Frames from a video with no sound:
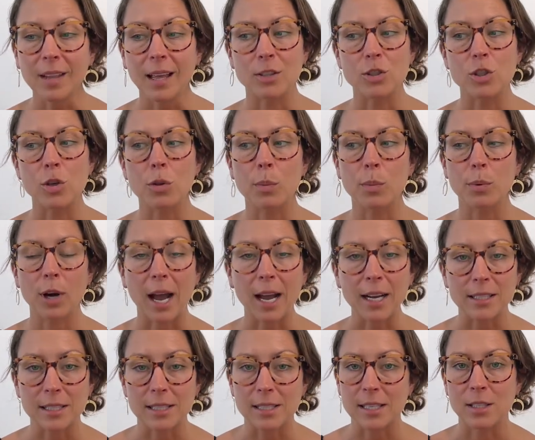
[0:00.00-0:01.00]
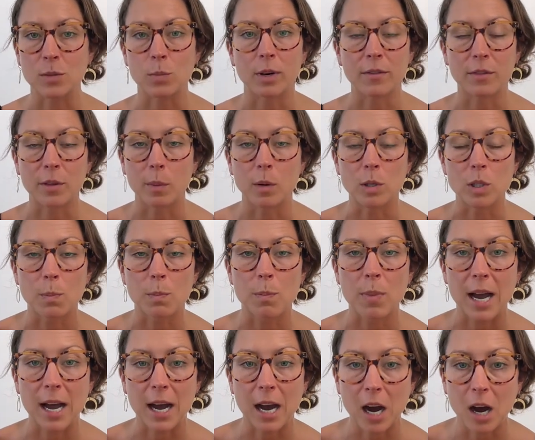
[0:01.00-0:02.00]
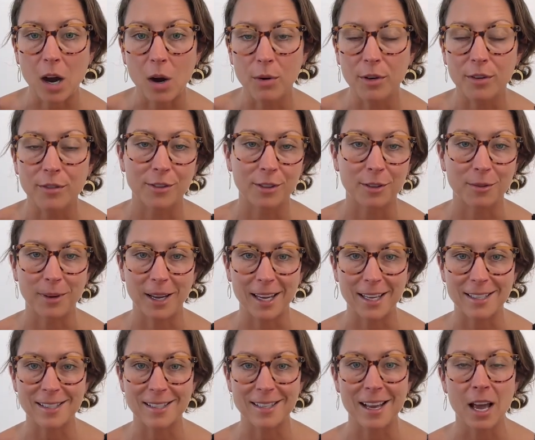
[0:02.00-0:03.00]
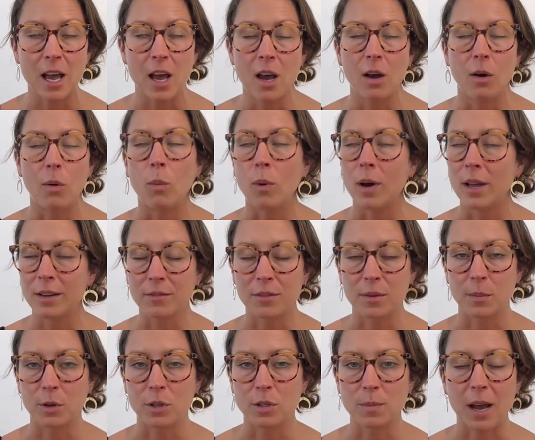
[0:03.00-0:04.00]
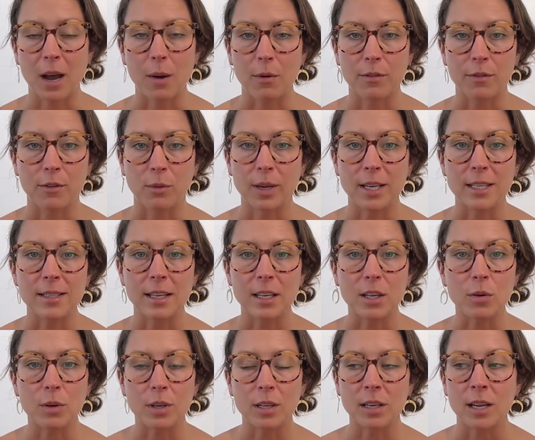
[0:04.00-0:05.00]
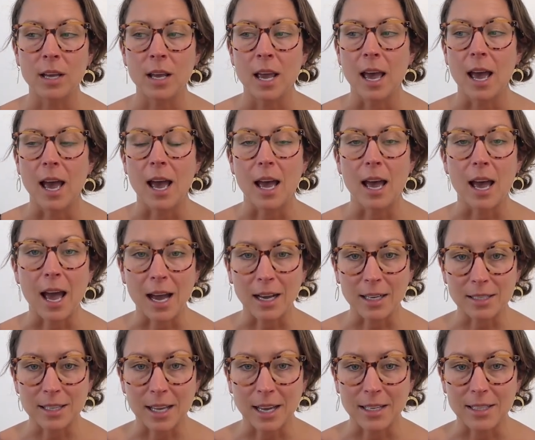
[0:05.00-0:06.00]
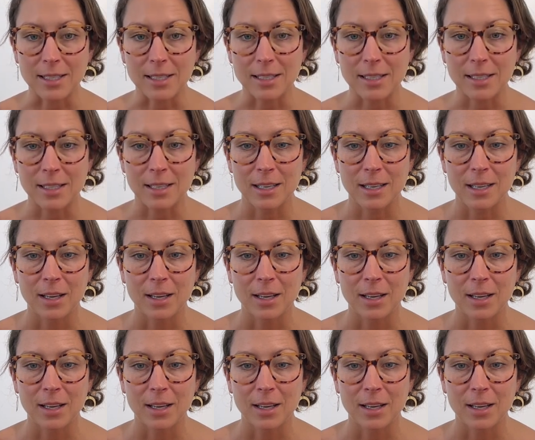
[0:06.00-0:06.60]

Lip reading: And so the practice is one of the most powerful ways that you can access,